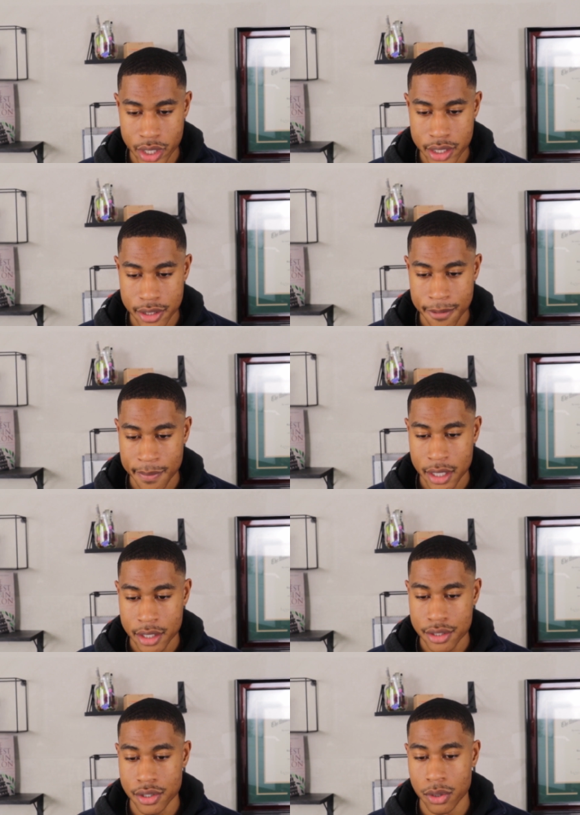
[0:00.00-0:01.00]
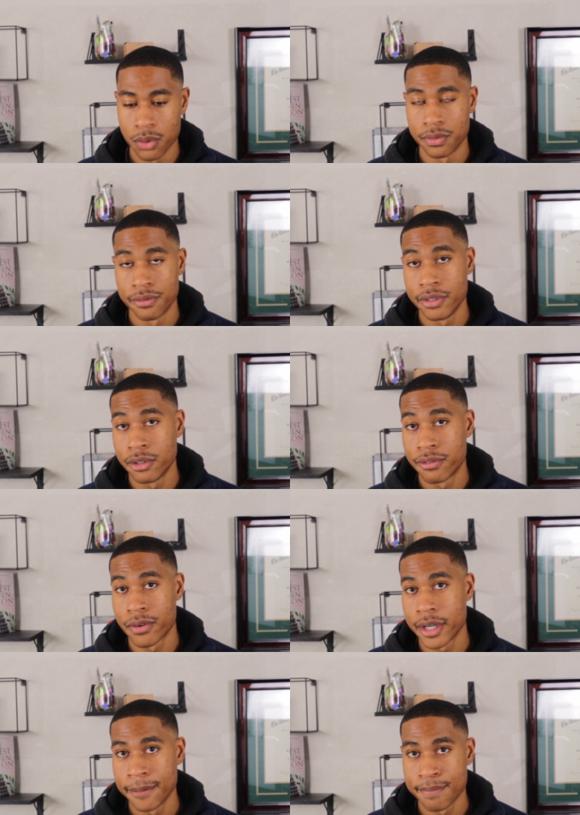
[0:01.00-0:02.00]
stories. So feel
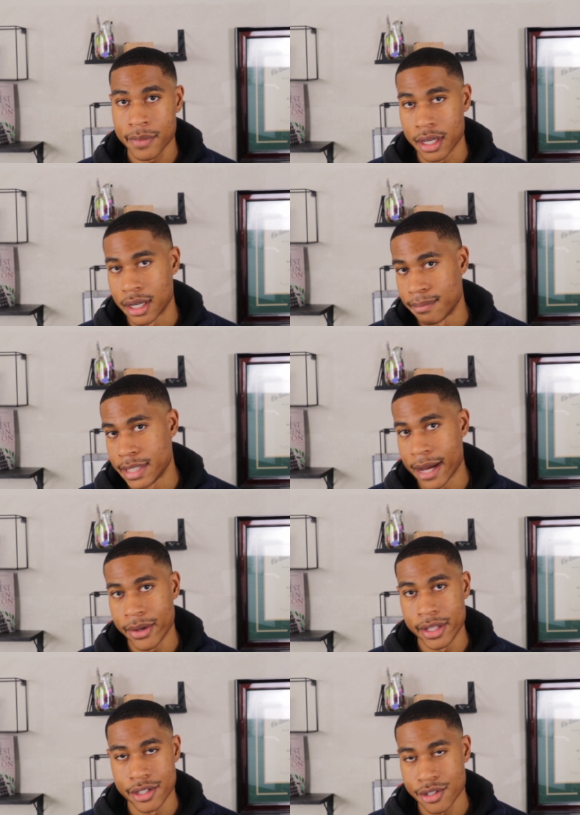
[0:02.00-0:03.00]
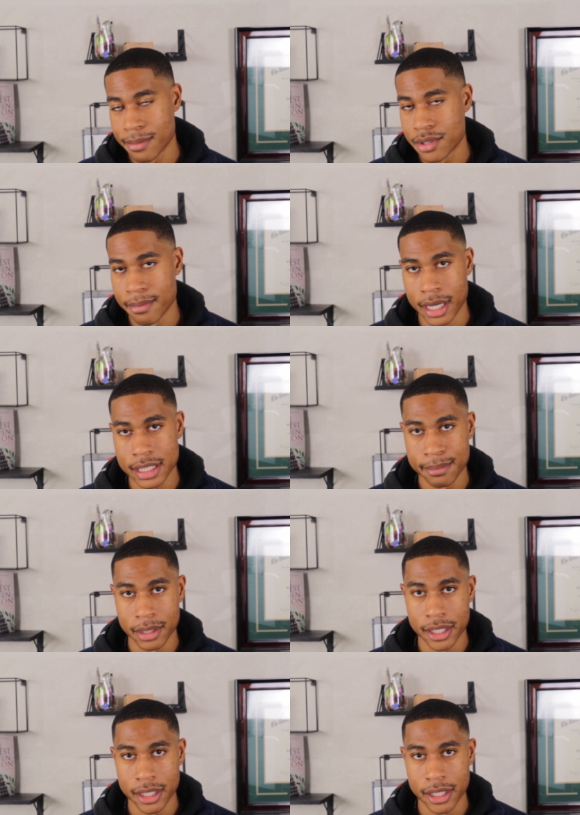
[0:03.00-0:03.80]
free, um, down in the description box